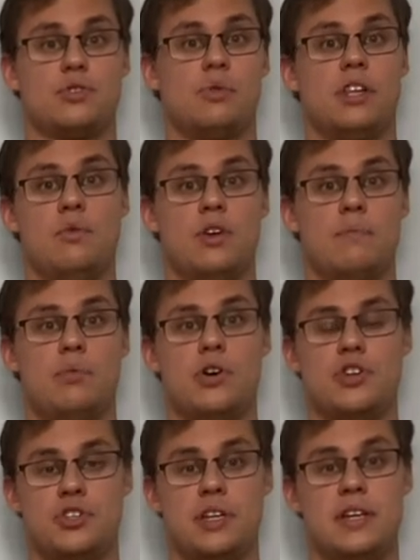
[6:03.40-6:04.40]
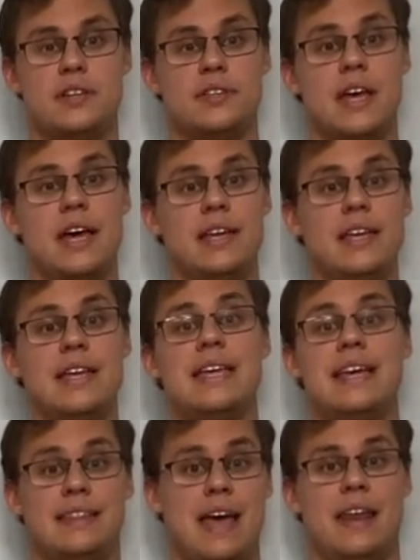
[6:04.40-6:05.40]
really want to push is
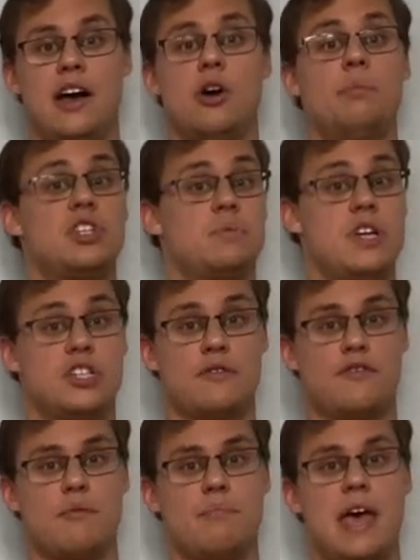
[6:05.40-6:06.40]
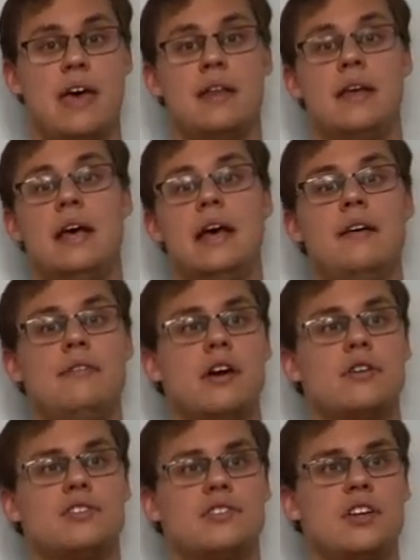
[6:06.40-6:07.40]
get that help, especially for men.
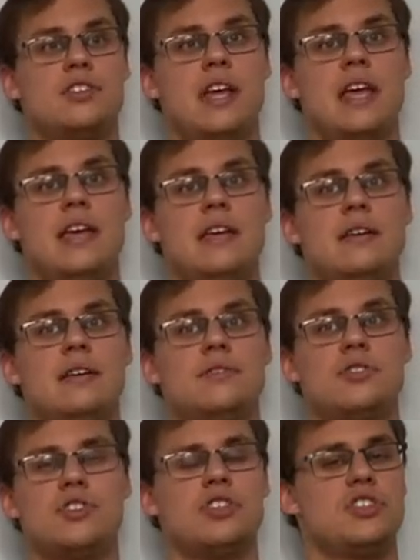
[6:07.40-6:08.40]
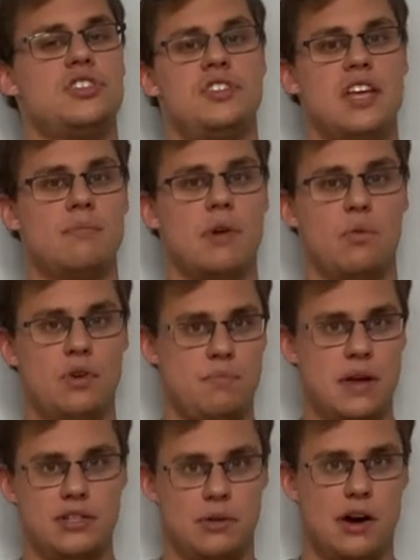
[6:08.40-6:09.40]
There's such a there's such a stigma with
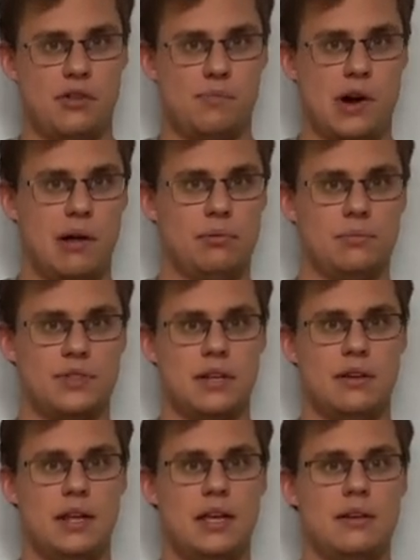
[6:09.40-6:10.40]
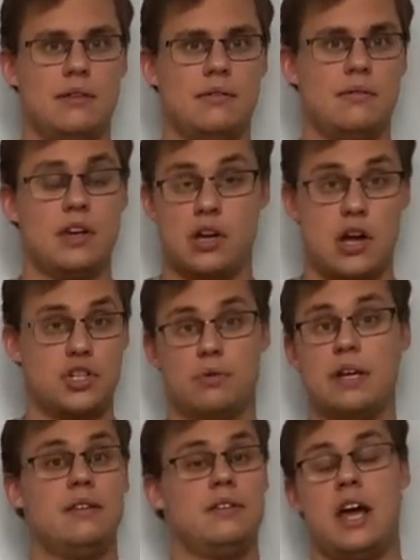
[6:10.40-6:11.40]
mental health problems in in the
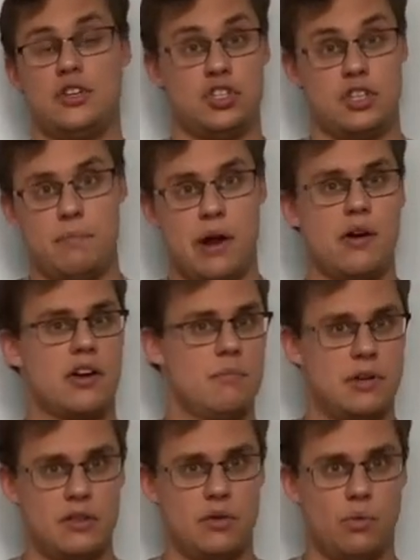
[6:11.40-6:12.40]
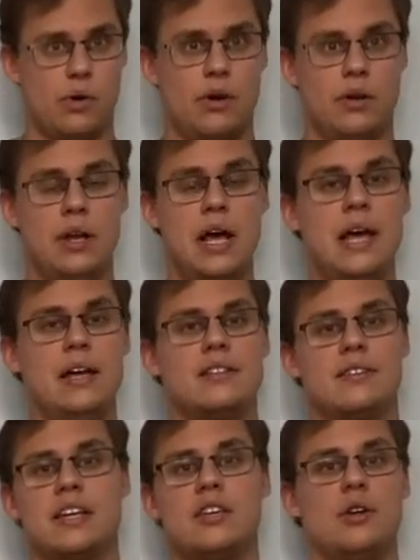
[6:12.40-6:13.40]
country, not just America, but in the world. It's
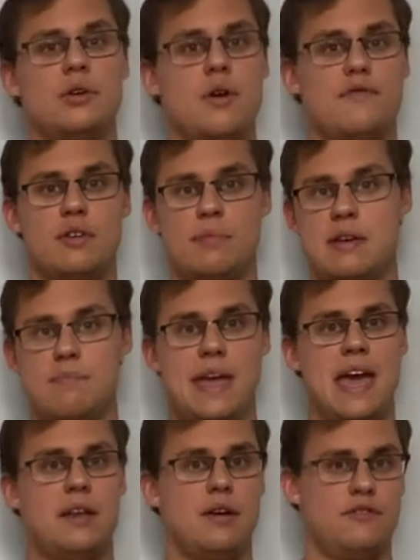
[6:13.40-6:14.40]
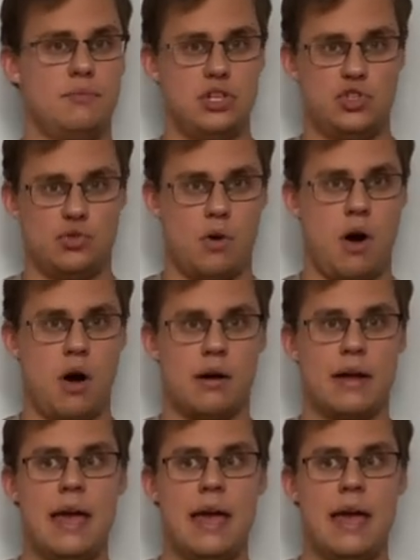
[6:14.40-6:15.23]
like you know you have to be a man, you have to be strong,